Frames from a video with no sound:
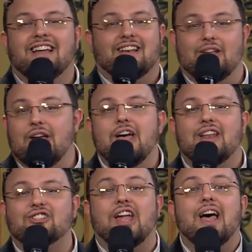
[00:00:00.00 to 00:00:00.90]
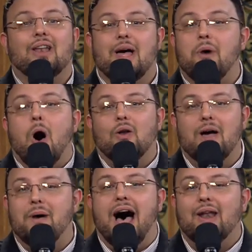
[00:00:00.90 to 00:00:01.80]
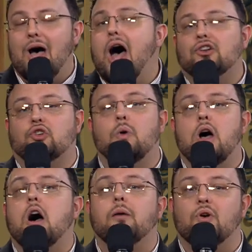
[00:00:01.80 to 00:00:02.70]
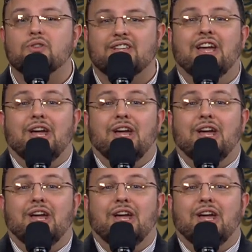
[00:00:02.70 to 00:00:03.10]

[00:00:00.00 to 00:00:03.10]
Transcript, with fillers: Let us tell Him all about our troubles.